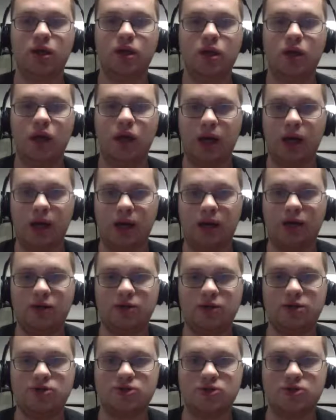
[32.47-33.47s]
and he
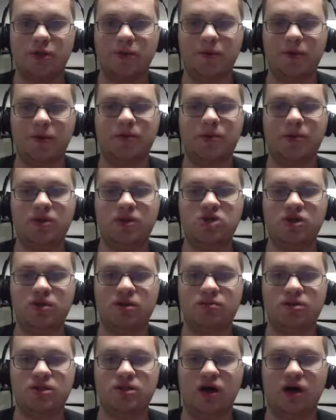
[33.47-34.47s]
is slowly pitching
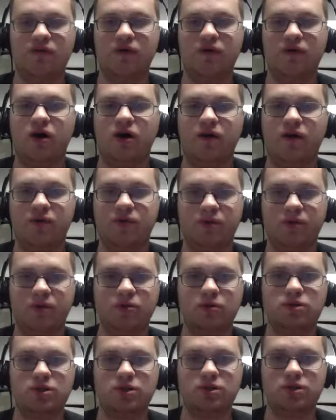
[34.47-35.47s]
himself off the
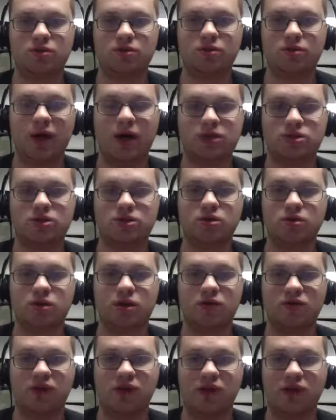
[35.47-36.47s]
postseason roster with
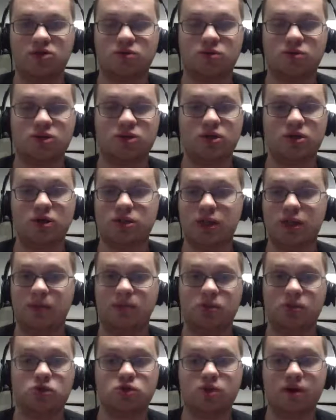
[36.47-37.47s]
his last 3 starts. They've
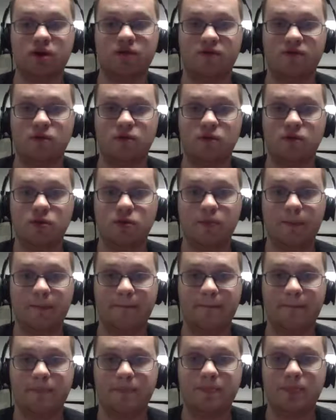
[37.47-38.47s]
been dreadful.
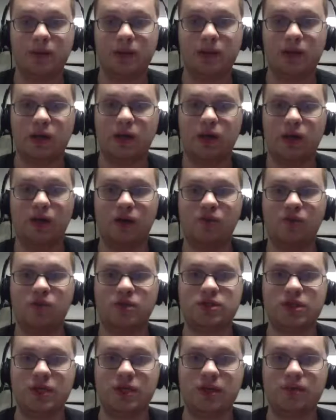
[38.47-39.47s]
And for a
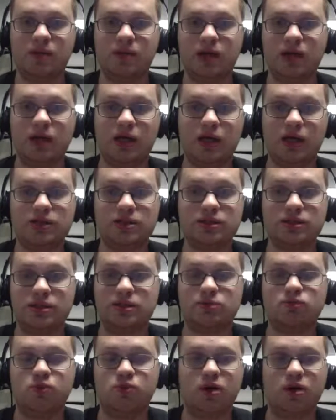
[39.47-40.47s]
team that, yes, is
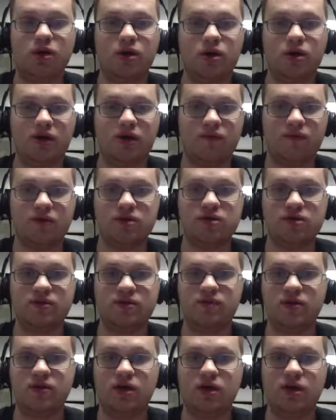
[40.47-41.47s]
really good
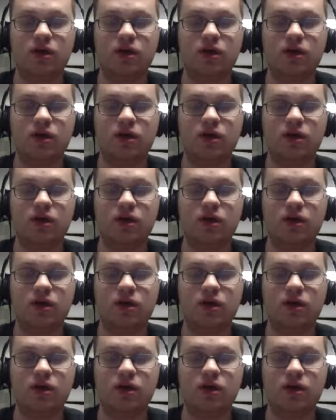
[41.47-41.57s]
offensively,